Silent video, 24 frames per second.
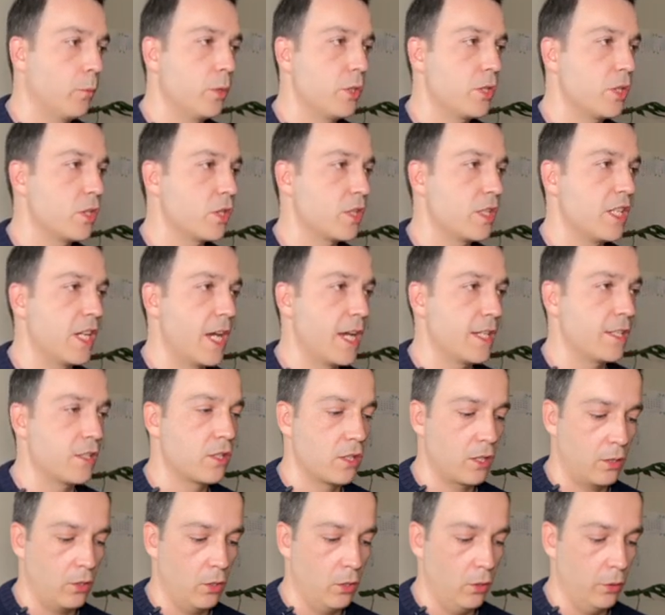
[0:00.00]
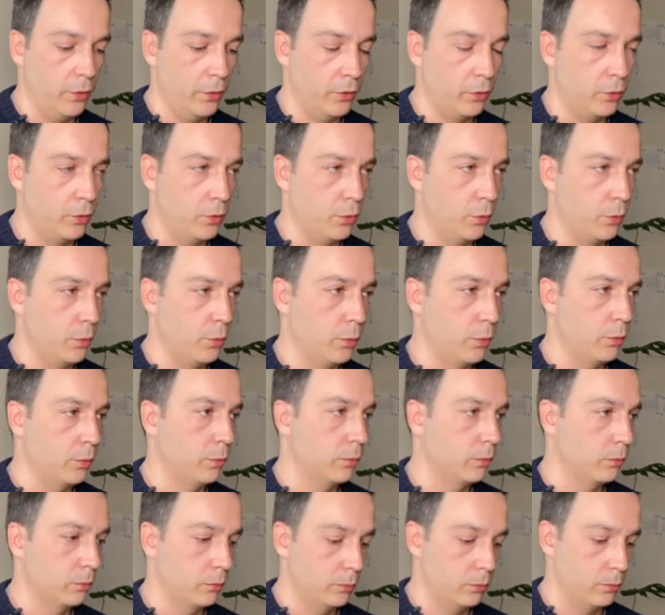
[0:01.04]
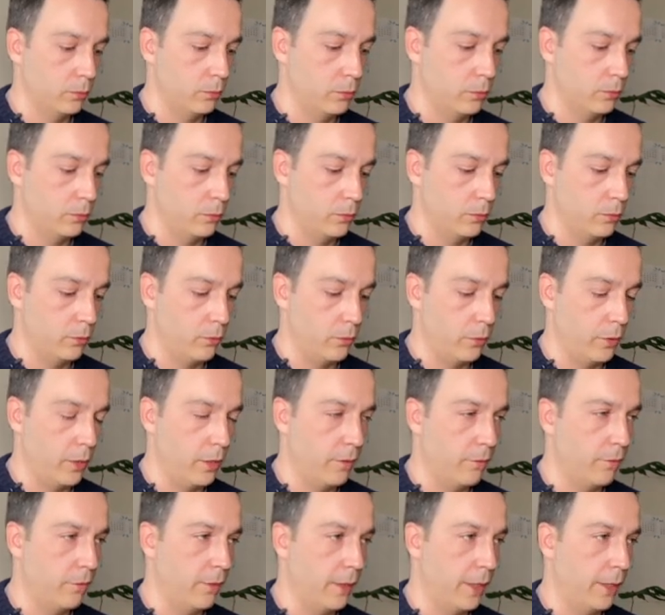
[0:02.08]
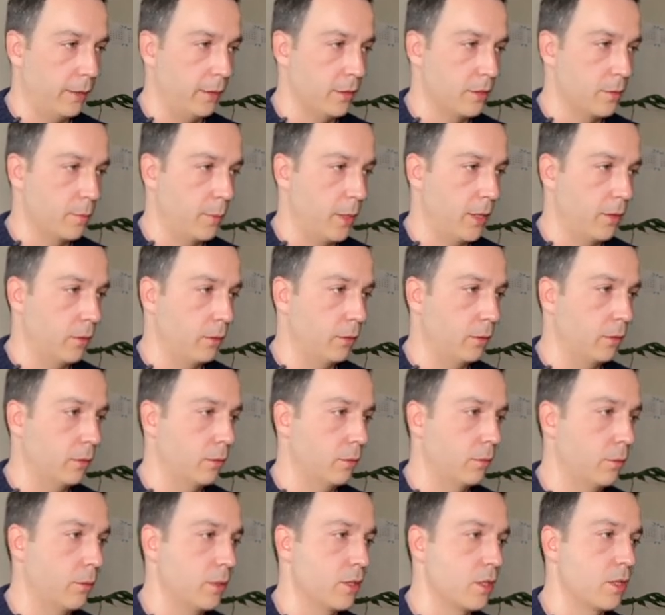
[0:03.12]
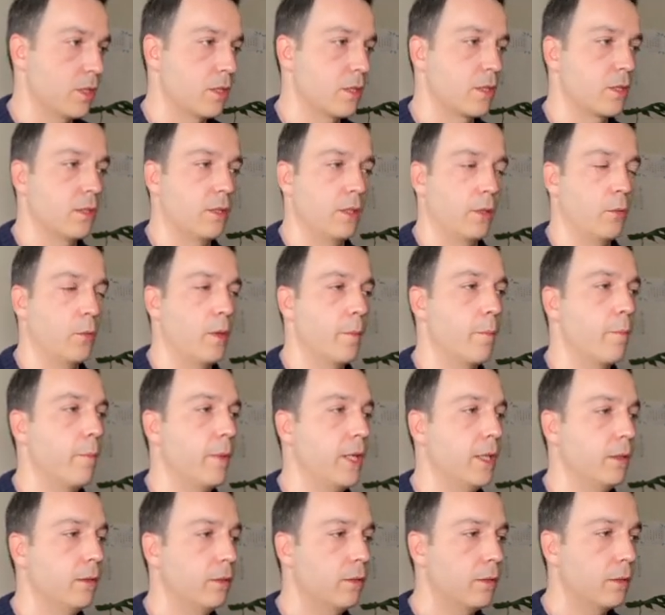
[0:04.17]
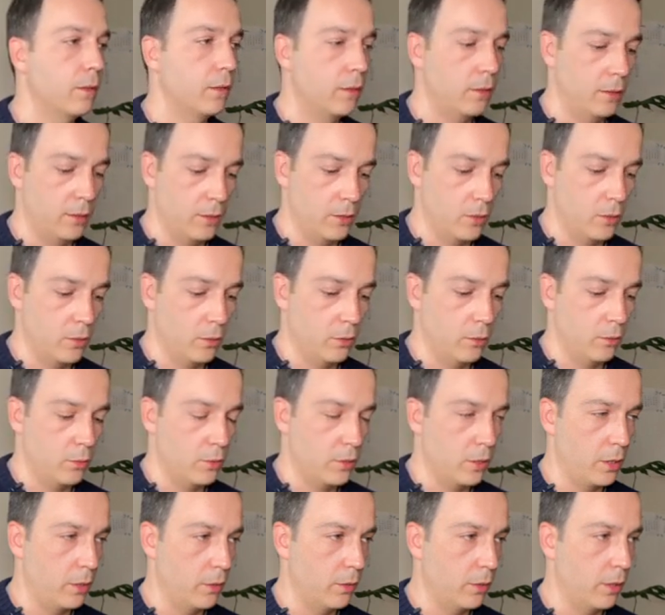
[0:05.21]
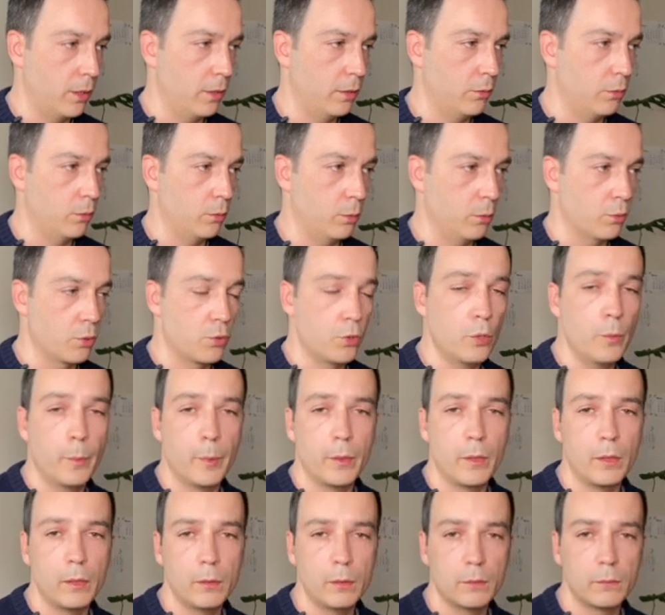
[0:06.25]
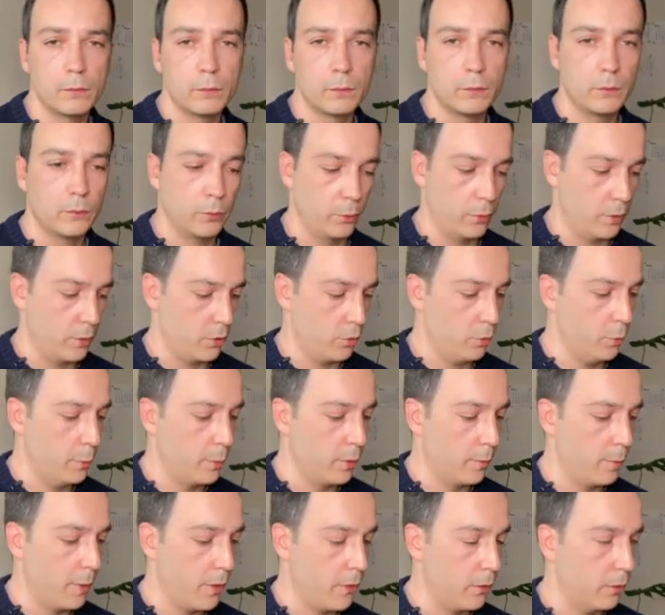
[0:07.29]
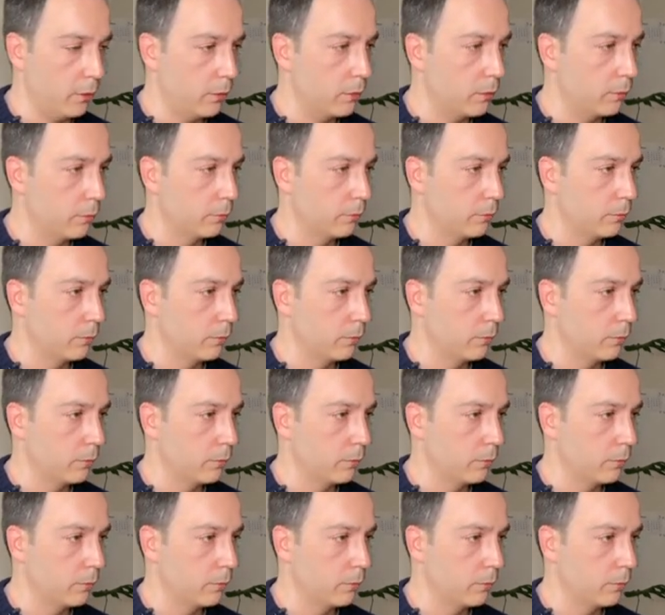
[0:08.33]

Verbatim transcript: which is just going to redefine this method, which is the equipment is going to say, okay, to the super method.